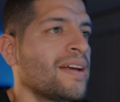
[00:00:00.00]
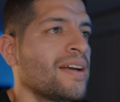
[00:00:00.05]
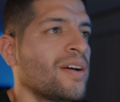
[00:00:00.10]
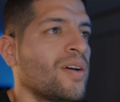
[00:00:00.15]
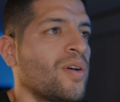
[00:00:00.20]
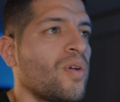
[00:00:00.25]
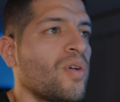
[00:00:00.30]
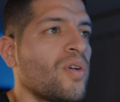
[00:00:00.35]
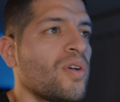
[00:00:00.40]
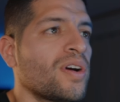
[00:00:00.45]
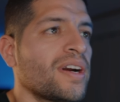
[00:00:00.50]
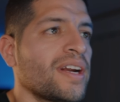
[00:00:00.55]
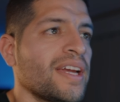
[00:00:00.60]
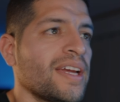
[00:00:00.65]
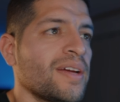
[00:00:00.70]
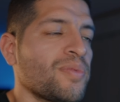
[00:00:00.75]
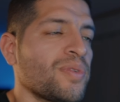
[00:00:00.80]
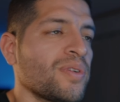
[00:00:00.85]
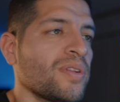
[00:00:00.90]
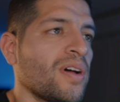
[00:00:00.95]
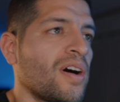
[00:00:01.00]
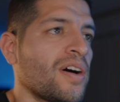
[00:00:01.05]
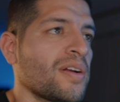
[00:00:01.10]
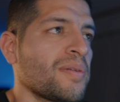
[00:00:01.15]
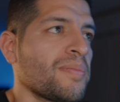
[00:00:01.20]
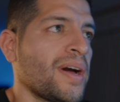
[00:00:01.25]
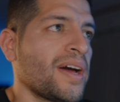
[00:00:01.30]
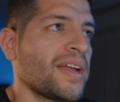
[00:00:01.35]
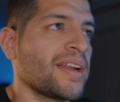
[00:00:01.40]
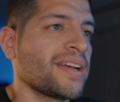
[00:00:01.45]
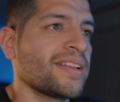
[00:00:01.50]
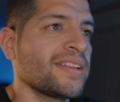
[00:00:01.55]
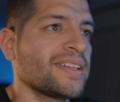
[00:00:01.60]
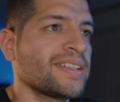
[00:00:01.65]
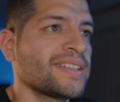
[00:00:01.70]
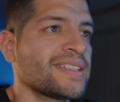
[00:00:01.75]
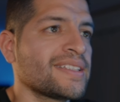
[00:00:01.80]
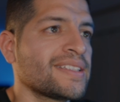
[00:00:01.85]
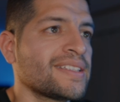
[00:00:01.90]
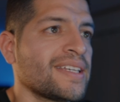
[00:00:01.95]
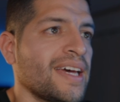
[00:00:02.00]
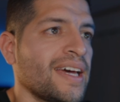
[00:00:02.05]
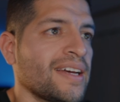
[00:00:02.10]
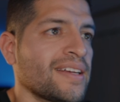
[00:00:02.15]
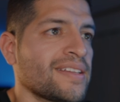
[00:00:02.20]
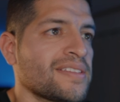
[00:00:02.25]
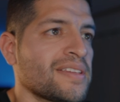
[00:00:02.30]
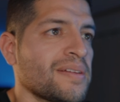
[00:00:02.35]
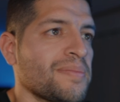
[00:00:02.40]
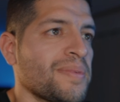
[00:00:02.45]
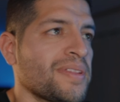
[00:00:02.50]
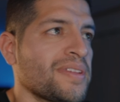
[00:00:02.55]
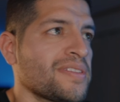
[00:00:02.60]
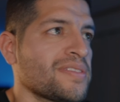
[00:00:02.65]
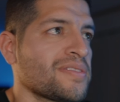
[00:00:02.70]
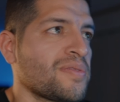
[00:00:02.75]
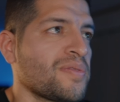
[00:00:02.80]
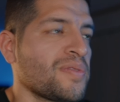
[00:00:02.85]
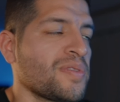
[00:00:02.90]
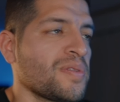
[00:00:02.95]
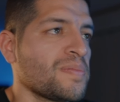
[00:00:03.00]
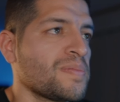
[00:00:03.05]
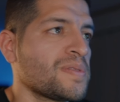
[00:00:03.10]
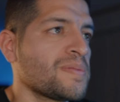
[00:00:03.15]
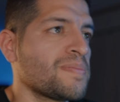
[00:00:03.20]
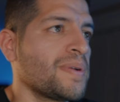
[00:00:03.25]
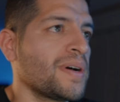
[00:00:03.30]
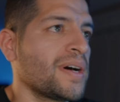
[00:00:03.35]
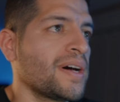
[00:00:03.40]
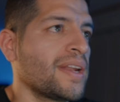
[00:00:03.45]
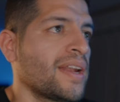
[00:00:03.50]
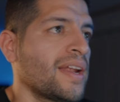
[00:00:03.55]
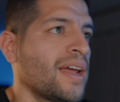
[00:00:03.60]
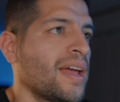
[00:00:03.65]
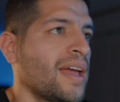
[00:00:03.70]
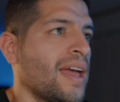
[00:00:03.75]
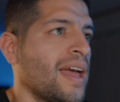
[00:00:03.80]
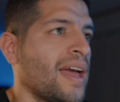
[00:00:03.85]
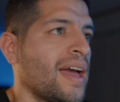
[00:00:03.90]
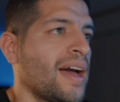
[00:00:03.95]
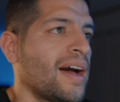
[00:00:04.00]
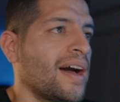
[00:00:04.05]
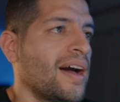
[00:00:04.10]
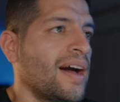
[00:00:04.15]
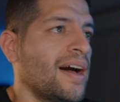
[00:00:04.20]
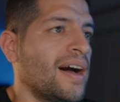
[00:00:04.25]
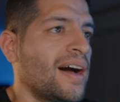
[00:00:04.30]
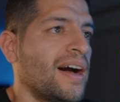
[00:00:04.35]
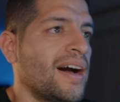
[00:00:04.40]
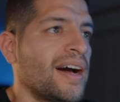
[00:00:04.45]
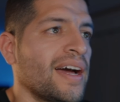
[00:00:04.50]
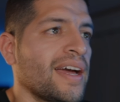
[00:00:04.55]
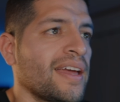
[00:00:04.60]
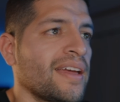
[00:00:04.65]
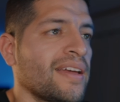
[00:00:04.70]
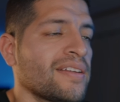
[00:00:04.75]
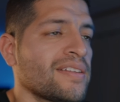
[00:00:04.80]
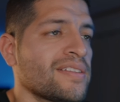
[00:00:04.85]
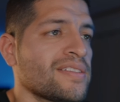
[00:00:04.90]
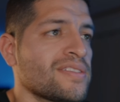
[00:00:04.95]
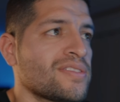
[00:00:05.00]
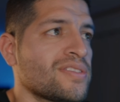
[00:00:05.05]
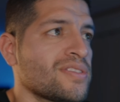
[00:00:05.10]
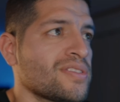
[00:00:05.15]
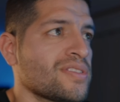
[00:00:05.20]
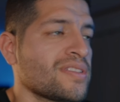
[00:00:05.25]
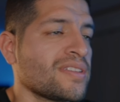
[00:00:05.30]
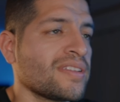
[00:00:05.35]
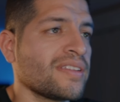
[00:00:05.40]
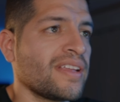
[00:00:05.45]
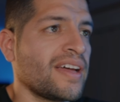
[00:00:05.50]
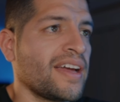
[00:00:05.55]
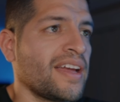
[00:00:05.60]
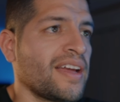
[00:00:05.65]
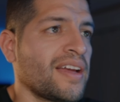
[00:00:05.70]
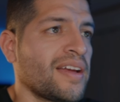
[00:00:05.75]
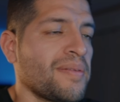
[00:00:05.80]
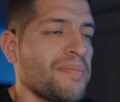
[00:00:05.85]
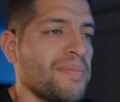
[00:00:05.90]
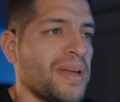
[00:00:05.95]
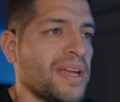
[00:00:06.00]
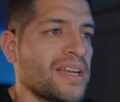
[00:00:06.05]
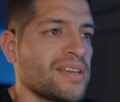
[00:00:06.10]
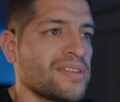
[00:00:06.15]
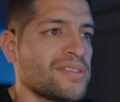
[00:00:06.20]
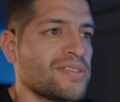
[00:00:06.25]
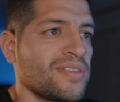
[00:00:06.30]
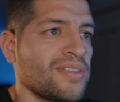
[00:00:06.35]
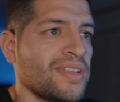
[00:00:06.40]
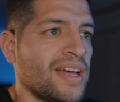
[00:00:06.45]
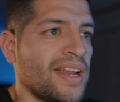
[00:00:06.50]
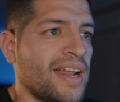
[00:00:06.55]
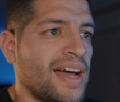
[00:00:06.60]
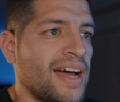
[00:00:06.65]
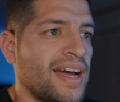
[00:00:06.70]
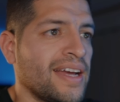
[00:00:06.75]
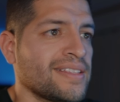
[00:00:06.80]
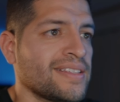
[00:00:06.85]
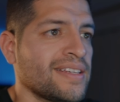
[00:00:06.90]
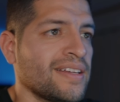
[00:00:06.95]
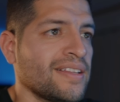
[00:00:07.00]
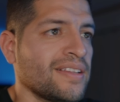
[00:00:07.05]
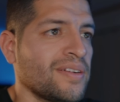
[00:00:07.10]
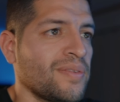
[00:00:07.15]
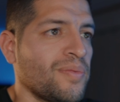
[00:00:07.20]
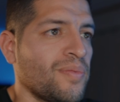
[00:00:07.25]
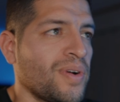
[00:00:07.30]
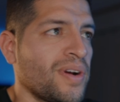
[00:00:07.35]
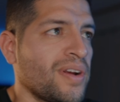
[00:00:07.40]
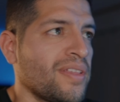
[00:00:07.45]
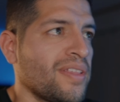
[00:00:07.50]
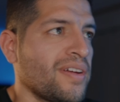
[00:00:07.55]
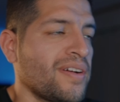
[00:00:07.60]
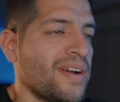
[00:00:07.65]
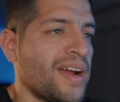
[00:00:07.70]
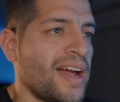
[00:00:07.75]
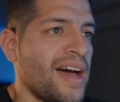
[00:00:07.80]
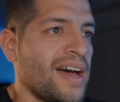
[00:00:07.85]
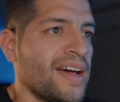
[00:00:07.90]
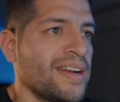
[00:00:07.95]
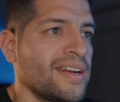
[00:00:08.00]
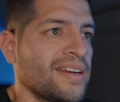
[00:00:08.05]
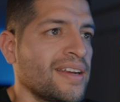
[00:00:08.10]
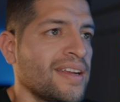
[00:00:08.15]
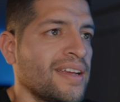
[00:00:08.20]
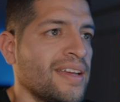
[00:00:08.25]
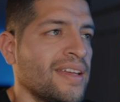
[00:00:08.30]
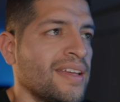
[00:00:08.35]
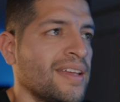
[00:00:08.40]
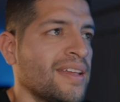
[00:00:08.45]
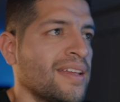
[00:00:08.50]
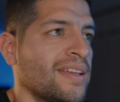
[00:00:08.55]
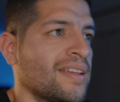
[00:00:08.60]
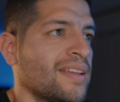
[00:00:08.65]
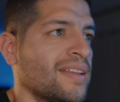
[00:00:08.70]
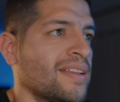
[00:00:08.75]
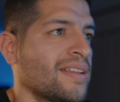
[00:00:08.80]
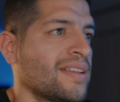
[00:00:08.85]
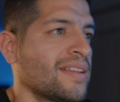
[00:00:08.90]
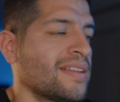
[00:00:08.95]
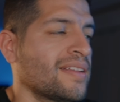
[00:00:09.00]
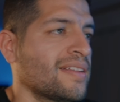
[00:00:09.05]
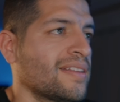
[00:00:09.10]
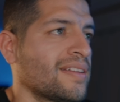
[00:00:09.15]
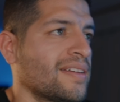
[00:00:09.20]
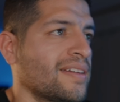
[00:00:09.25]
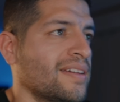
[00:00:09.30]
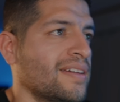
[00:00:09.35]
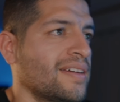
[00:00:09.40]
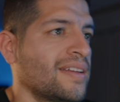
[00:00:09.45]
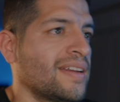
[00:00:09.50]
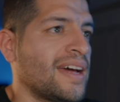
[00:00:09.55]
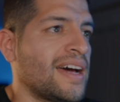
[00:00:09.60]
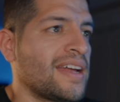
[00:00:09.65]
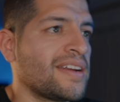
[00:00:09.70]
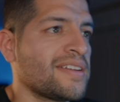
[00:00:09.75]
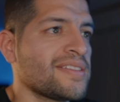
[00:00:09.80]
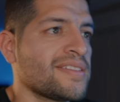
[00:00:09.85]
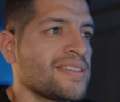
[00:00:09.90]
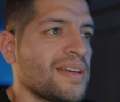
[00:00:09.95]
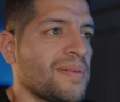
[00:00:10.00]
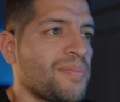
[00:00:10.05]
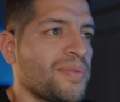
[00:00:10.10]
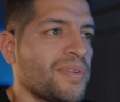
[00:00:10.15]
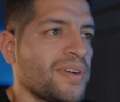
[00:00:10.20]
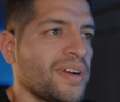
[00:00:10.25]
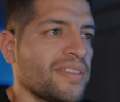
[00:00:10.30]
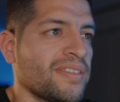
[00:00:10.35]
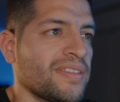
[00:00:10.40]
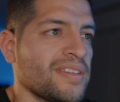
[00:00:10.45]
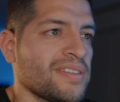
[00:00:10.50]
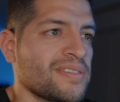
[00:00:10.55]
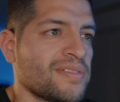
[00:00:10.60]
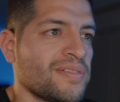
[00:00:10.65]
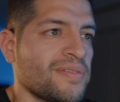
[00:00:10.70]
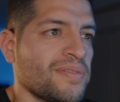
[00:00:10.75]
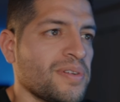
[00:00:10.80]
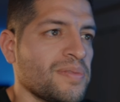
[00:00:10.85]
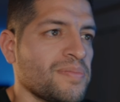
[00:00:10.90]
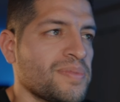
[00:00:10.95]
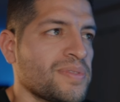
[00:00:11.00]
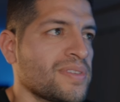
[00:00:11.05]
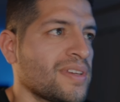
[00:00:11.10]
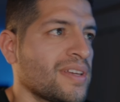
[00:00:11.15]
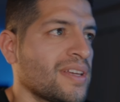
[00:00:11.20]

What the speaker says: or it will automatically detect some of these groups, but I just like making sure that I tell it where they're at and how to separate these groups.